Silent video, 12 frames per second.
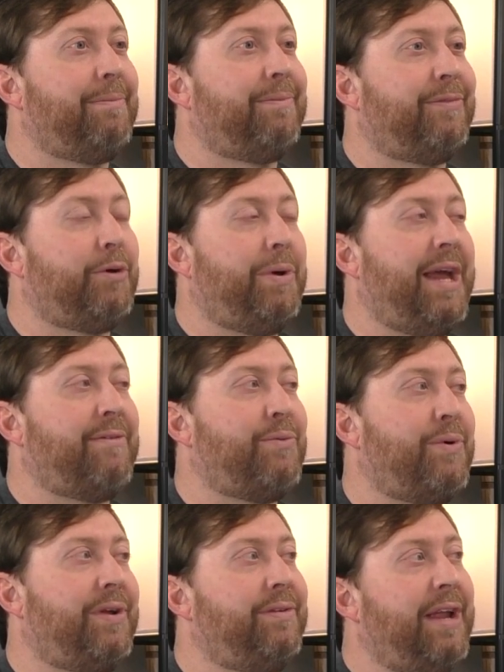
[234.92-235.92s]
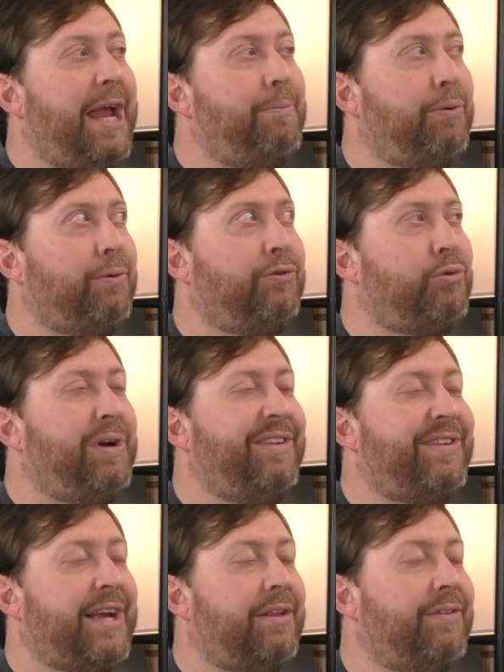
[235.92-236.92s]
Yep. So we have one April
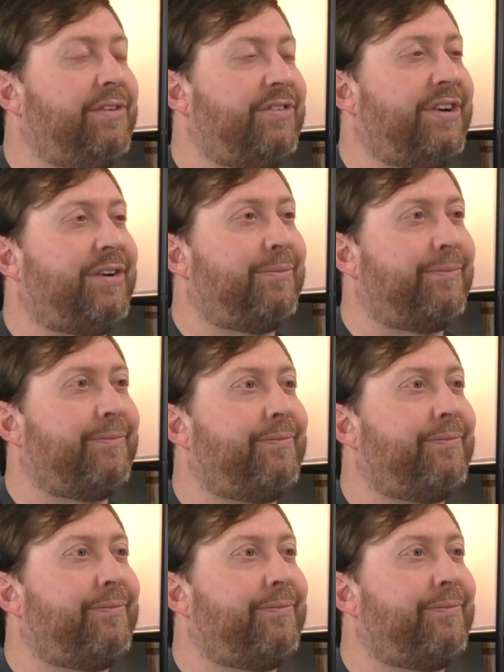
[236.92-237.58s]
22nd this year.